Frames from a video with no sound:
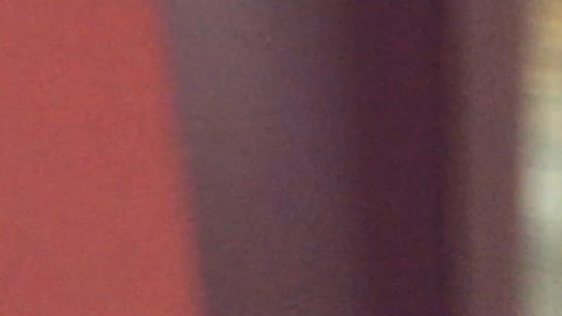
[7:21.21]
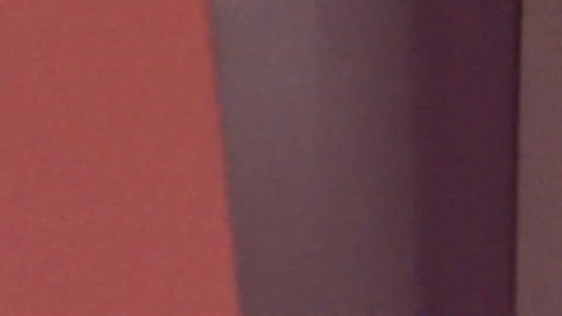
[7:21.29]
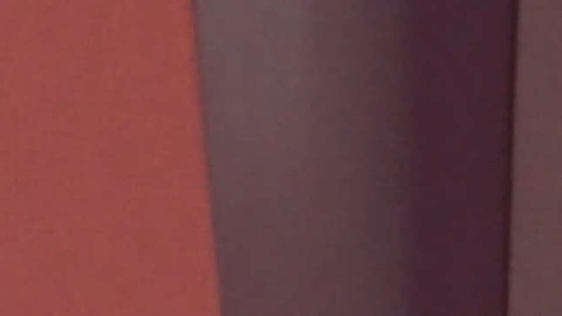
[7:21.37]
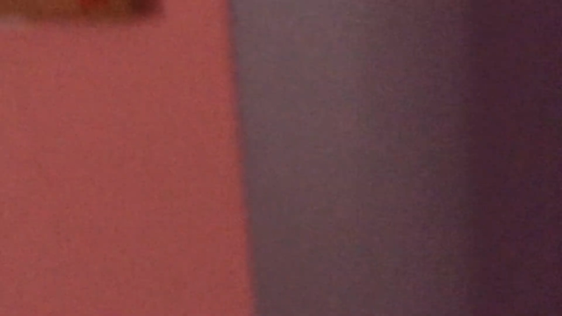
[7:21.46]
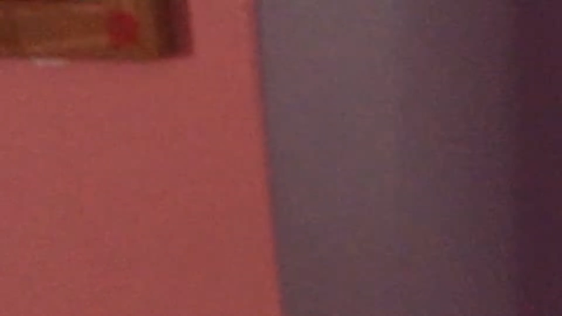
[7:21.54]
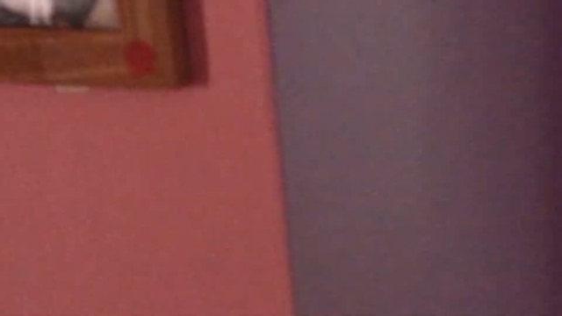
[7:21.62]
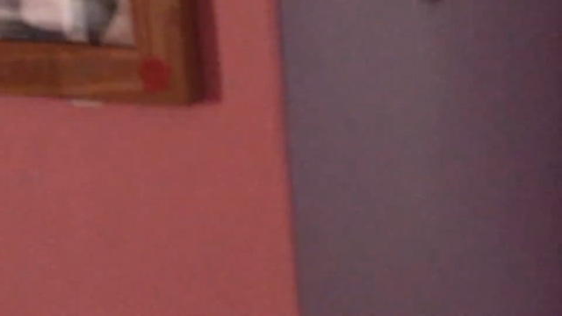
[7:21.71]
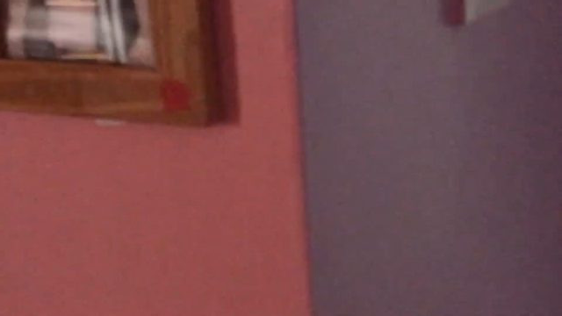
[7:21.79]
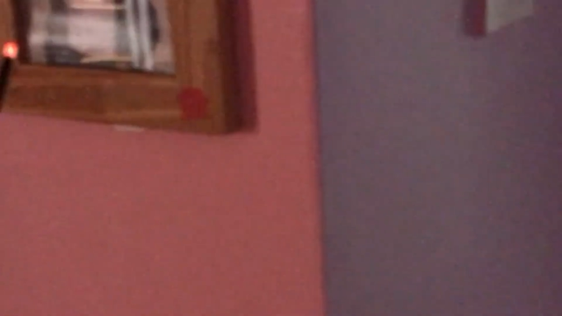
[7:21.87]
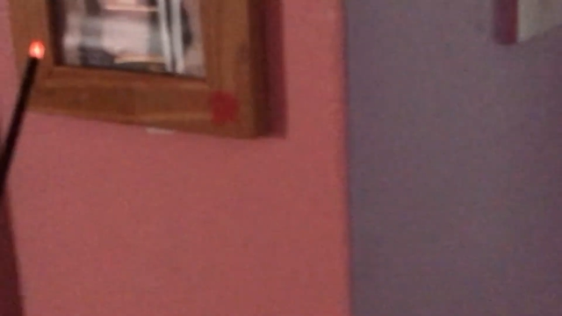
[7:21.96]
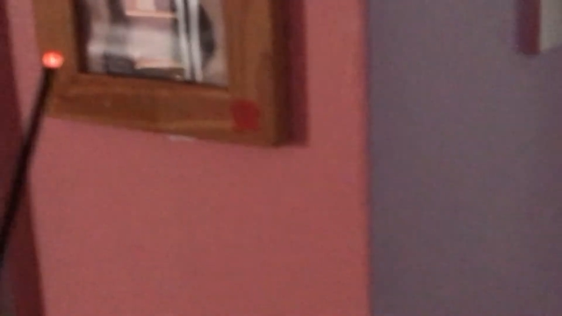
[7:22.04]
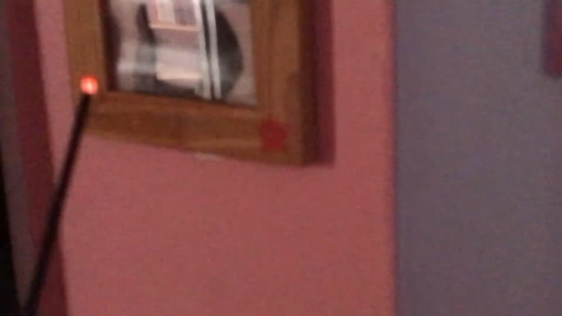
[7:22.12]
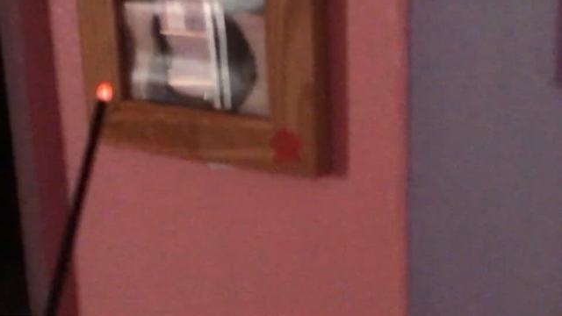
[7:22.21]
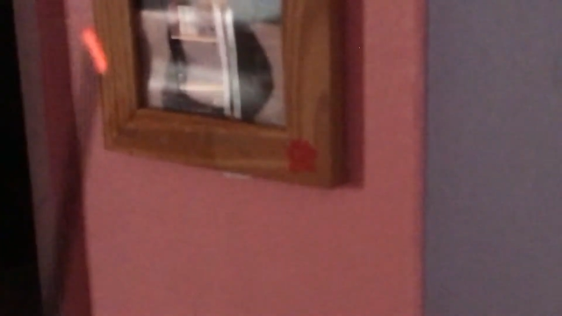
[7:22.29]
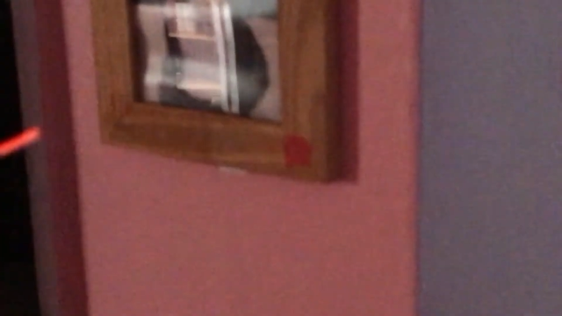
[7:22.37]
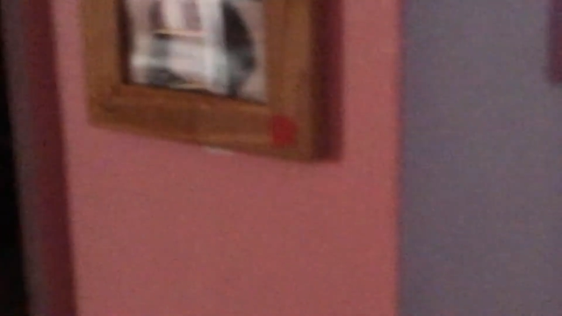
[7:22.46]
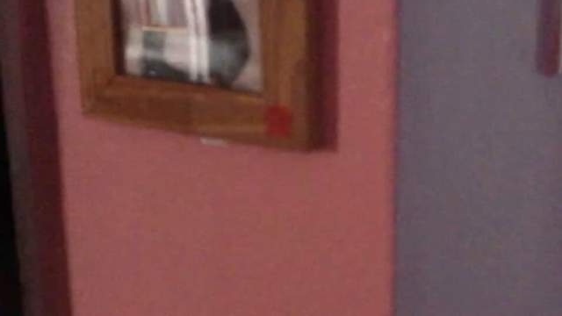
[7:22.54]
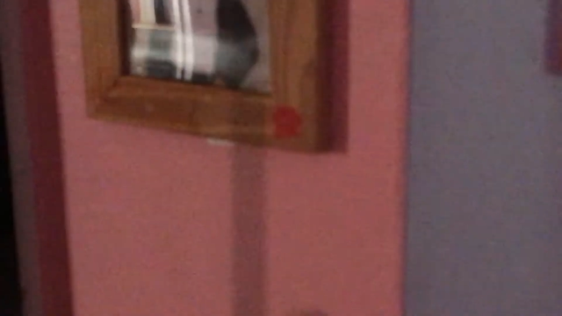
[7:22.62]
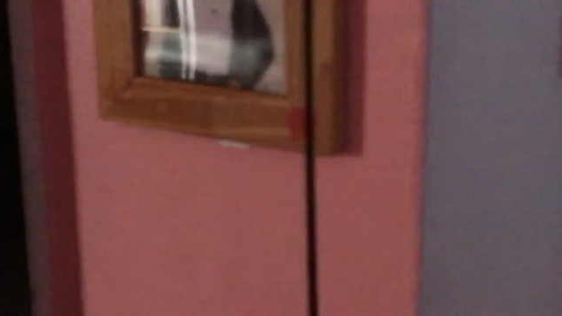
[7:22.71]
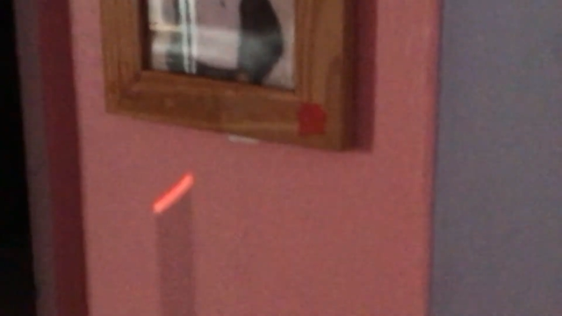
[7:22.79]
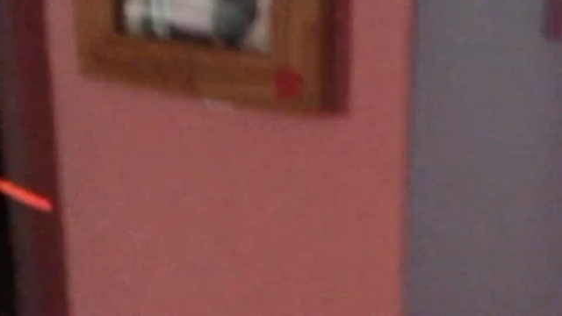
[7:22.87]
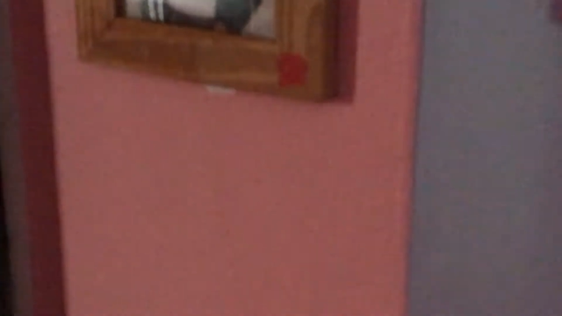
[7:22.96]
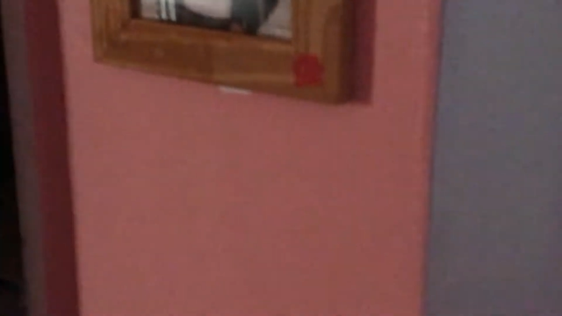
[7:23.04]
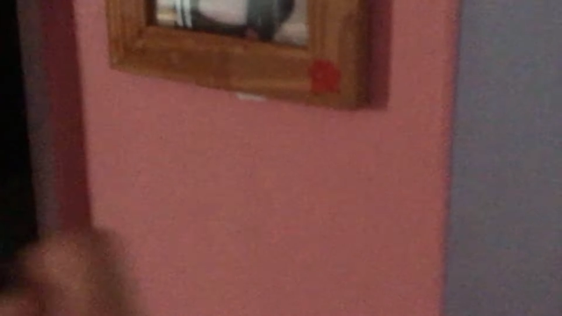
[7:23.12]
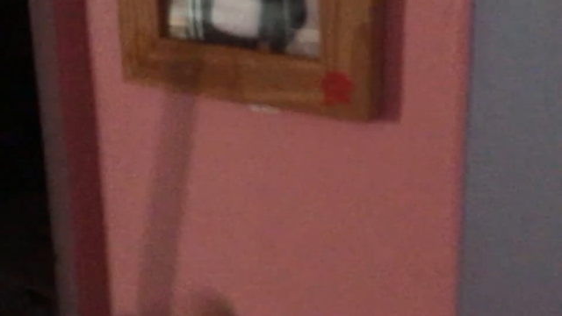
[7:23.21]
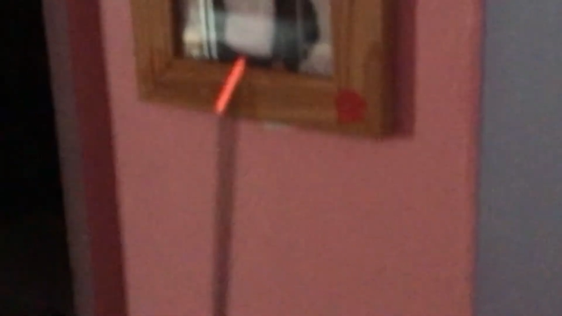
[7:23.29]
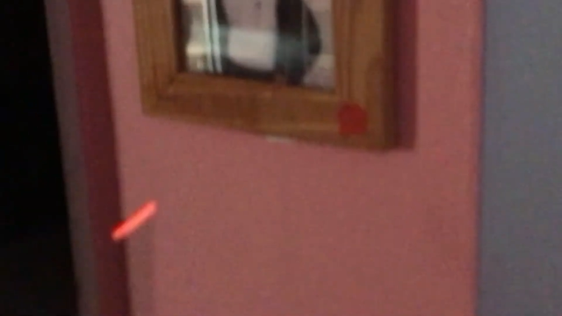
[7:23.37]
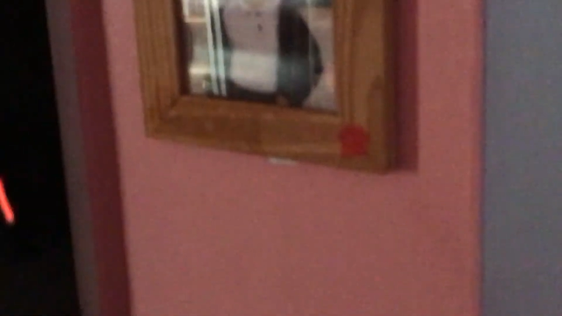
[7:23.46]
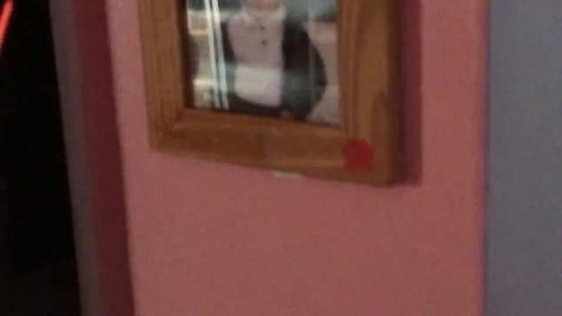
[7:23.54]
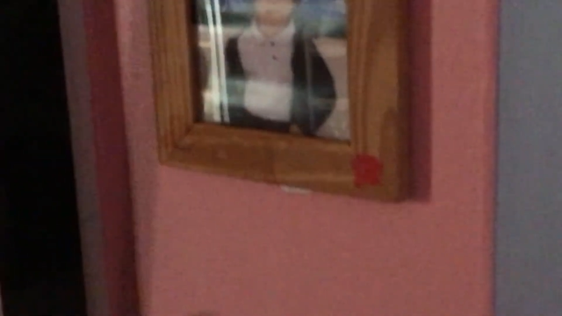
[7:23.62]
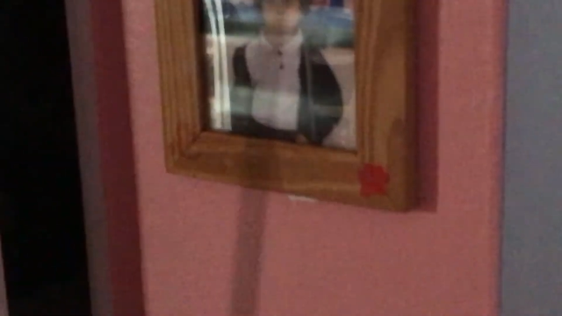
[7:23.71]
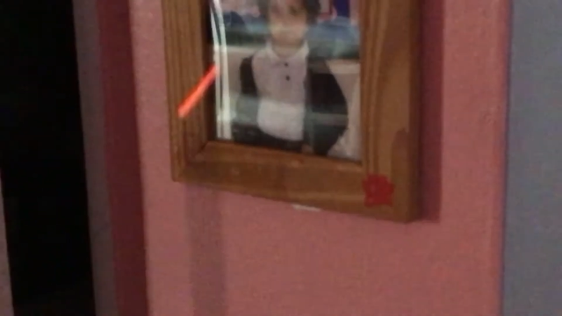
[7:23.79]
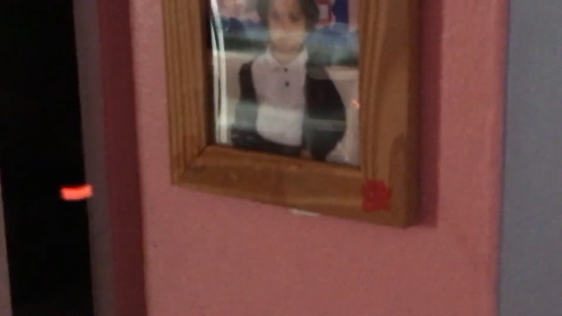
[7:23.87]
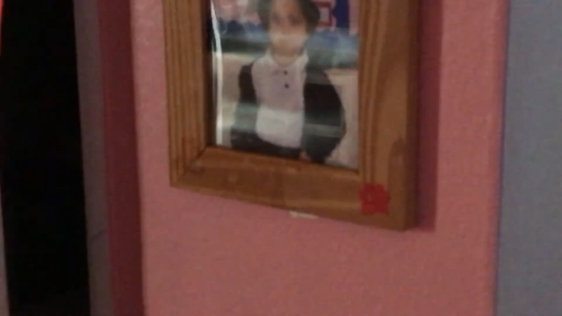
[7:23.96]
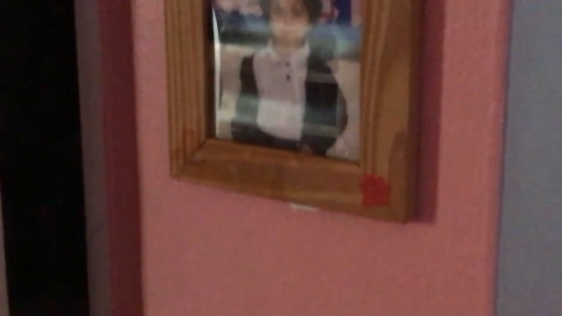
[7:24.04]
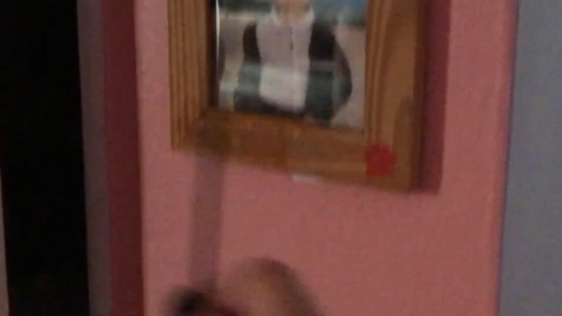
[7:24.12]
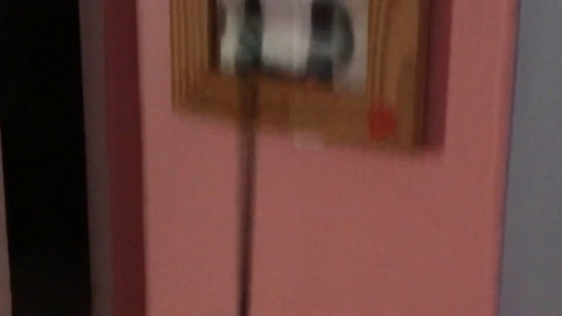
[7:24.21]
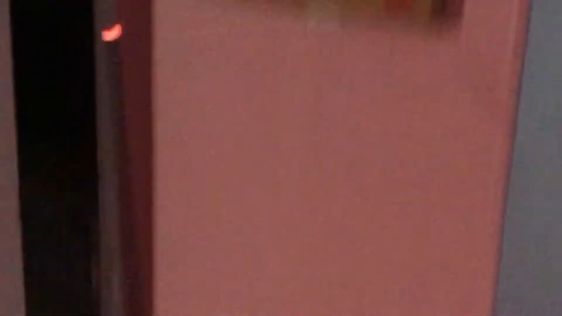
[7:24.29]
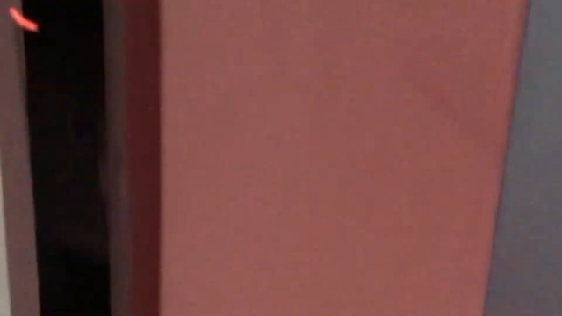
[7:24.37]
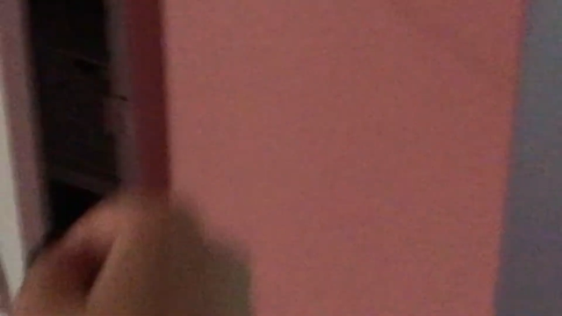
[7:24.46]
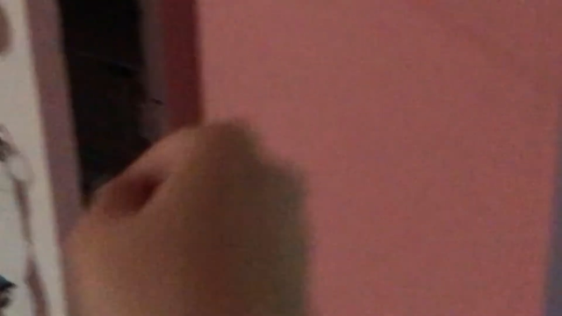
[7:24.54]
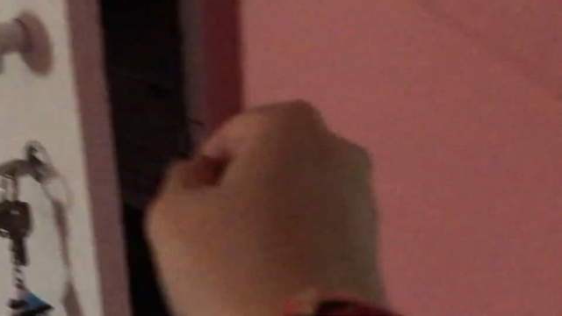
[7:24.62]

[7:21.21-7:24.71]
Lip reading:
(no speaker visible)